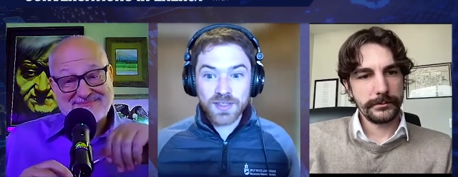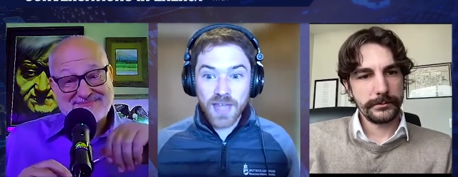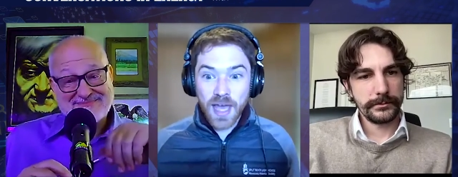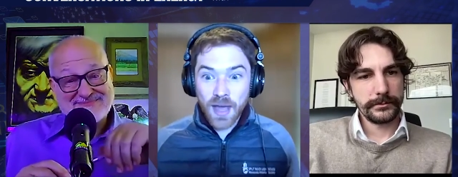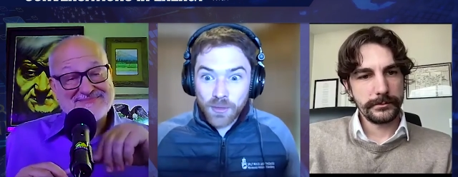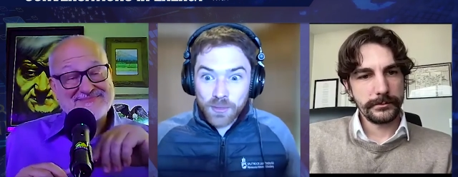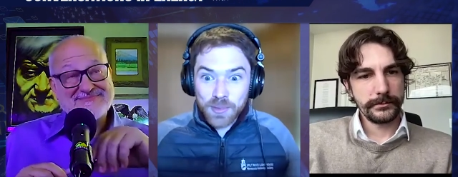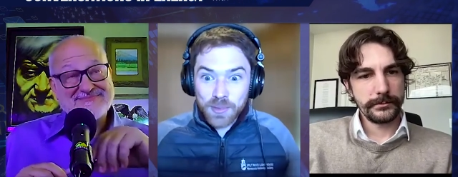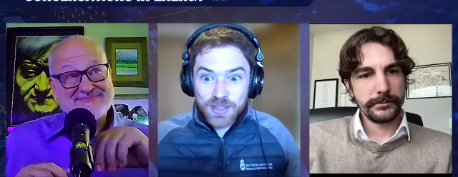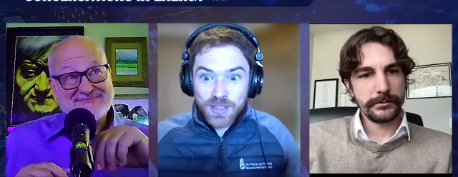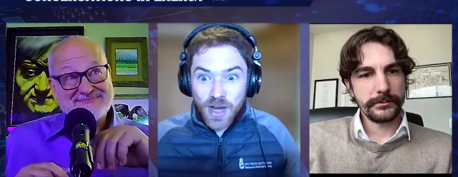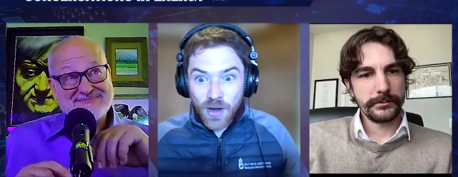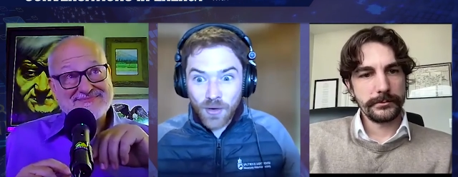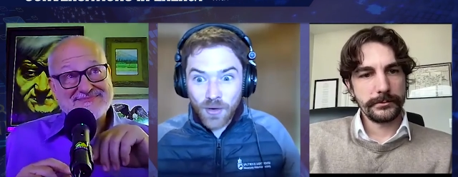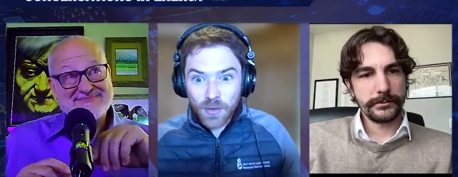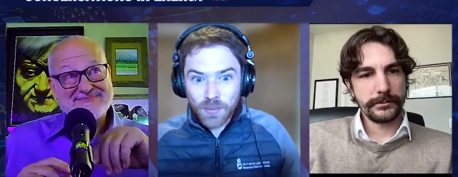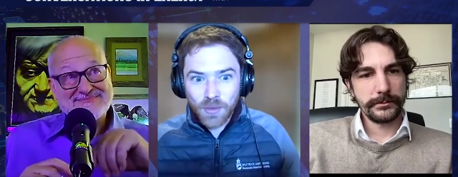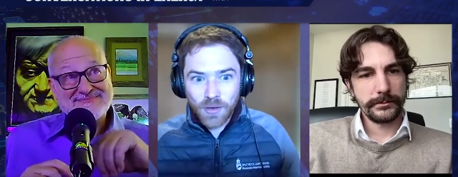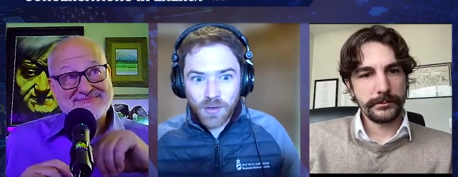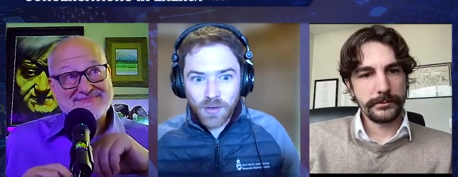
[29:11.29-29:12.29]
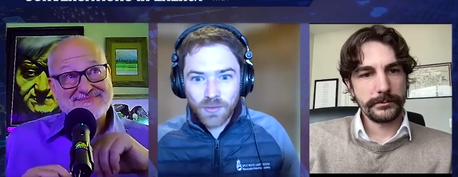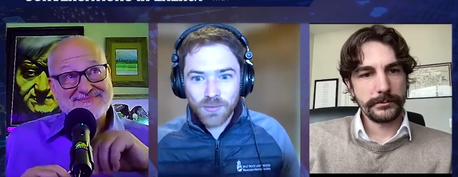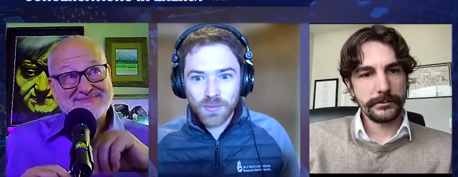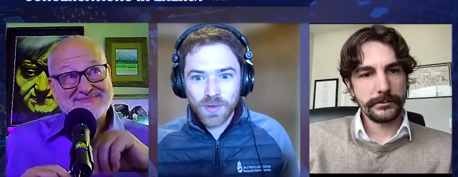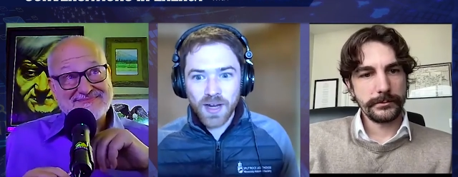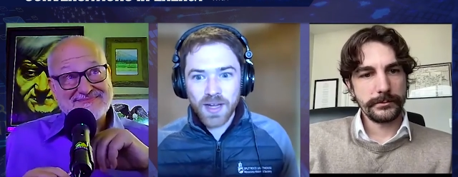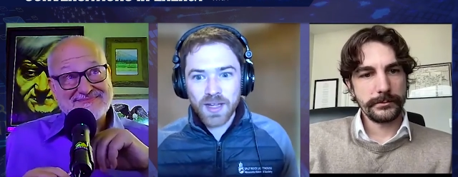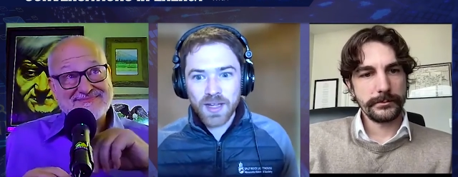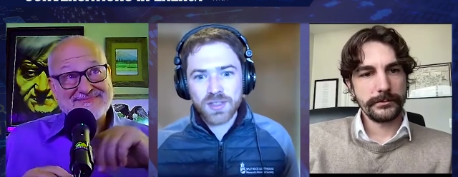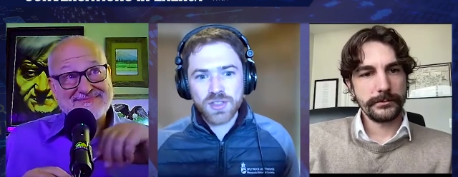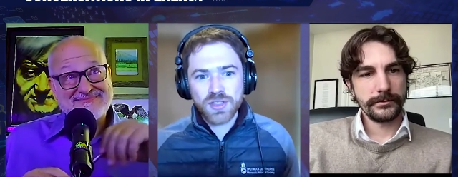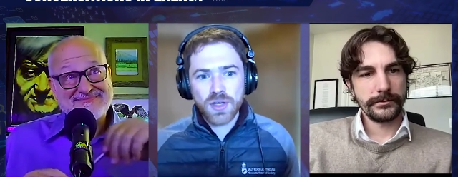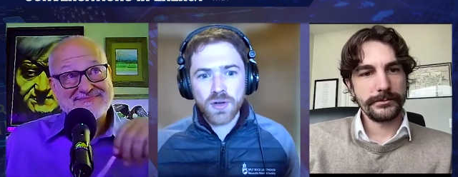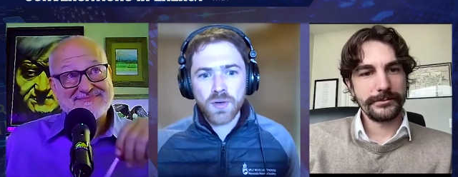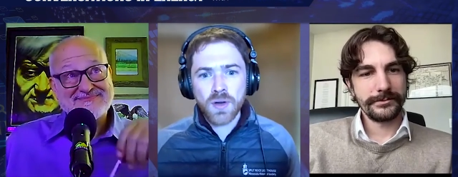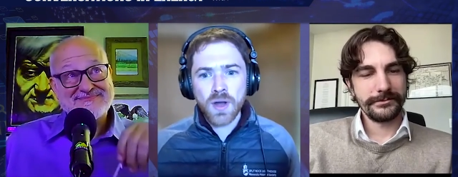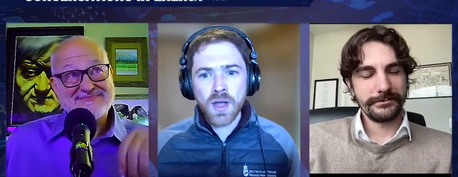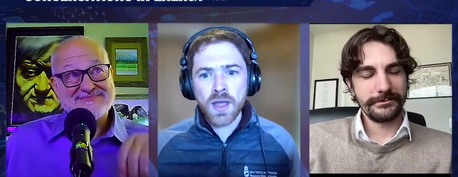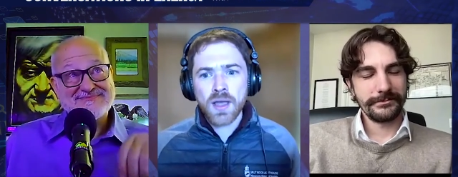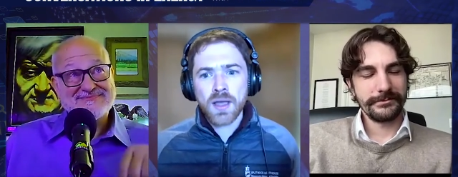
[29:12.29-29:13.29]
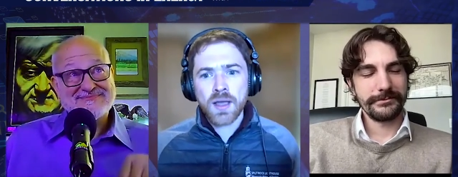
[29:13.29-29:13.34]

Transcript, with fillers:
Speaker 1: That would be terrible, right? So